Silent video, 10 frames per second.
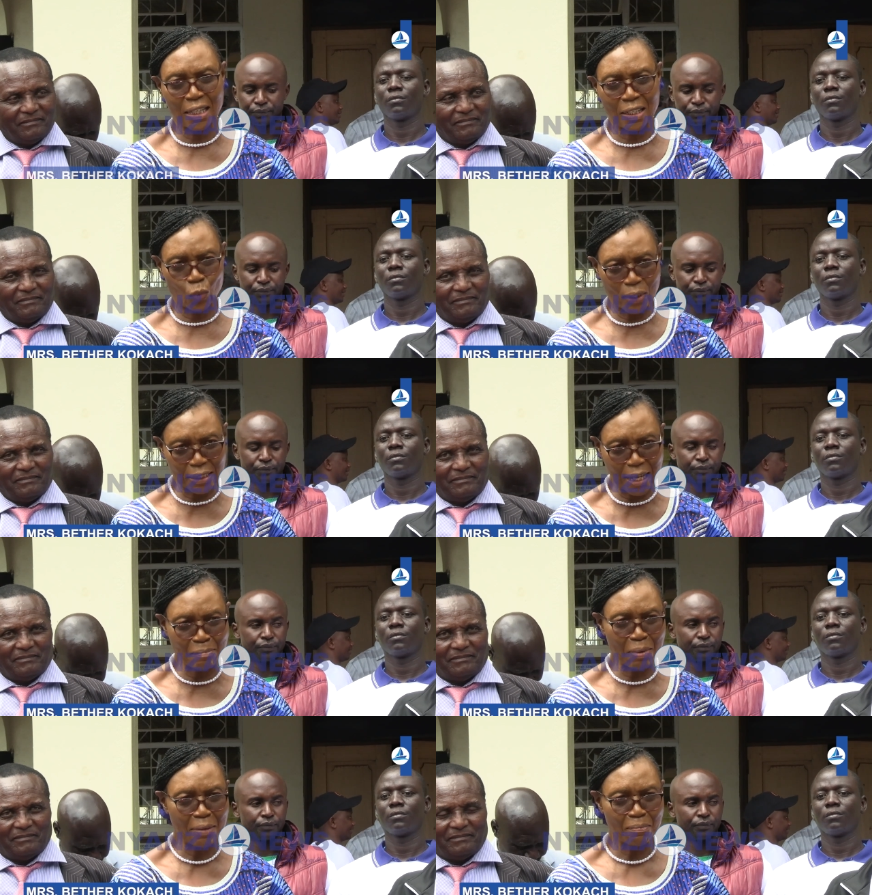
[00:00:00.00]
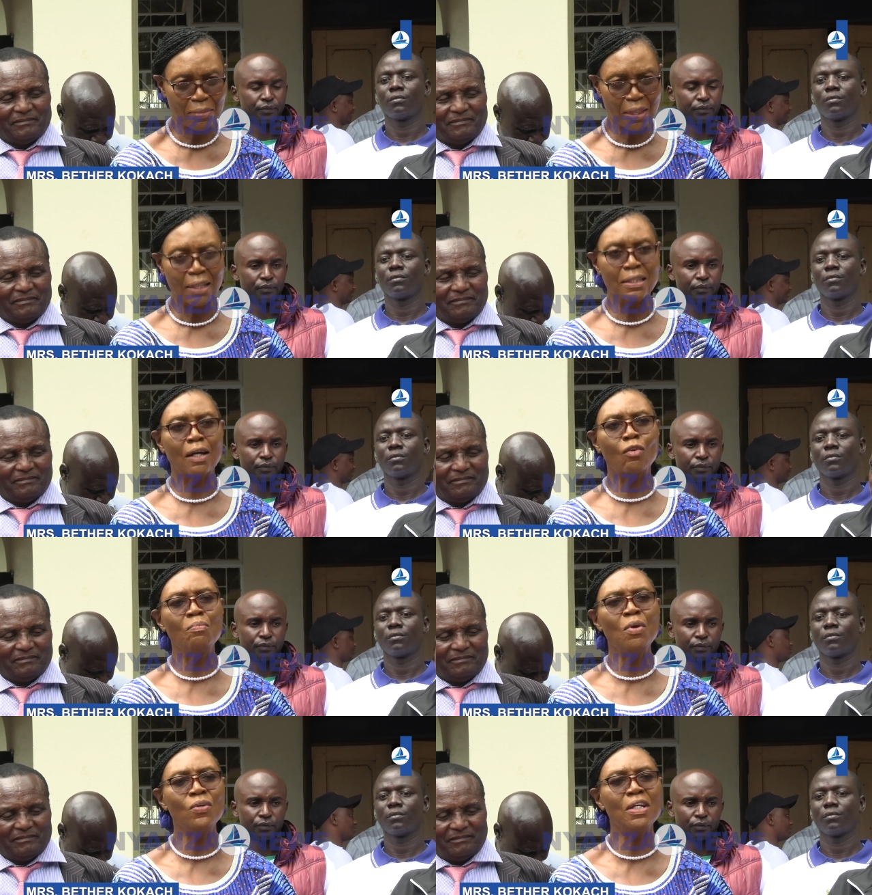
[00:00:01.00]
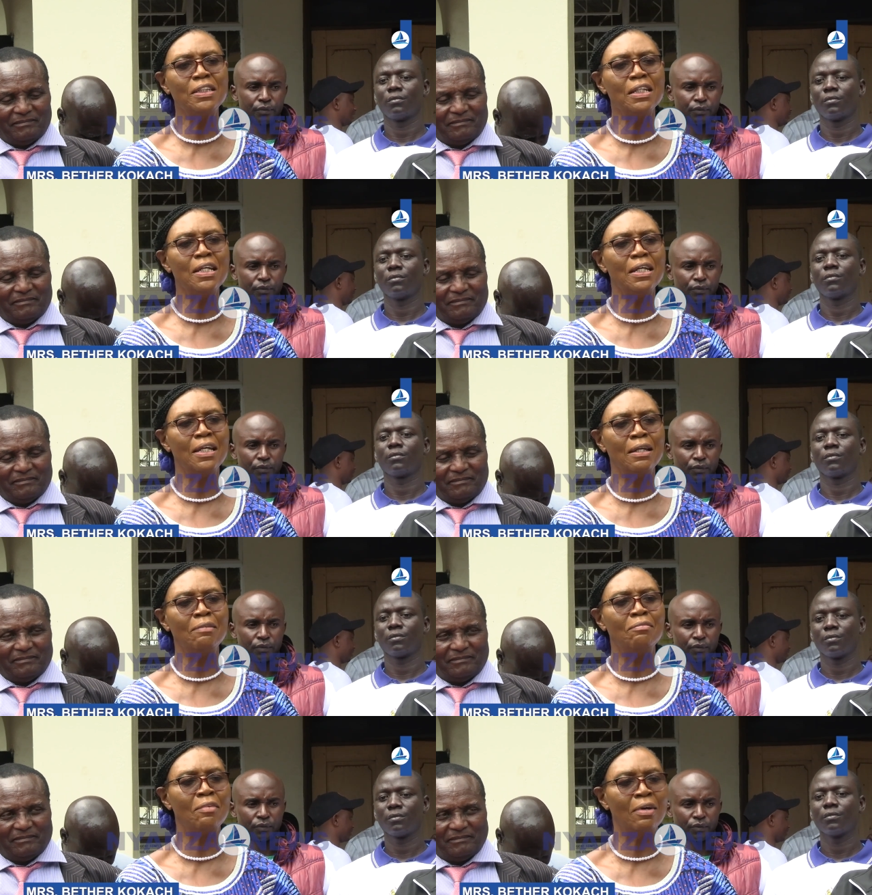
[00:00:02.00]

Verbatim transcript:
Speaker 1: in Gitembe, the community in